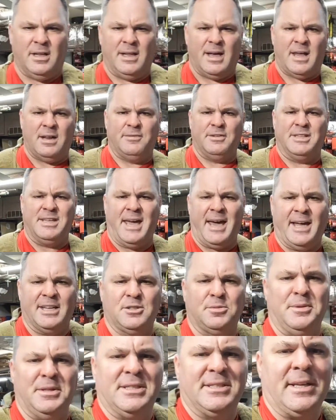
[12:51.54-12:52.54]
lot of
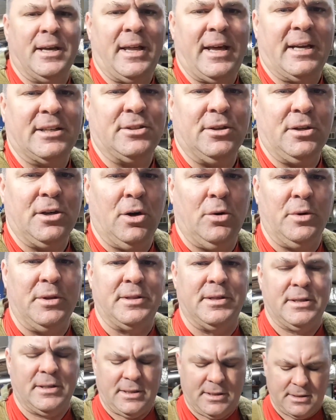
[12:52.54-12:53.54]
attachments that actually go with
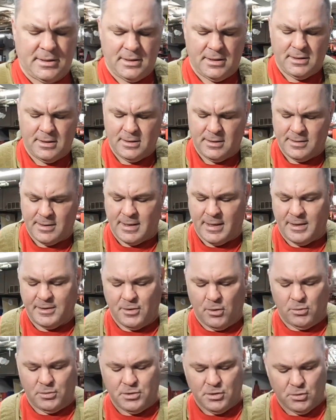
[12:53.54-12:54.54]
this that I
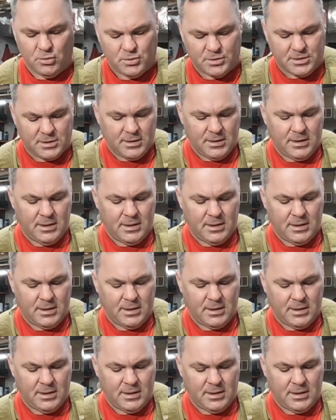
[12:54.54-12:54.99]
don't use.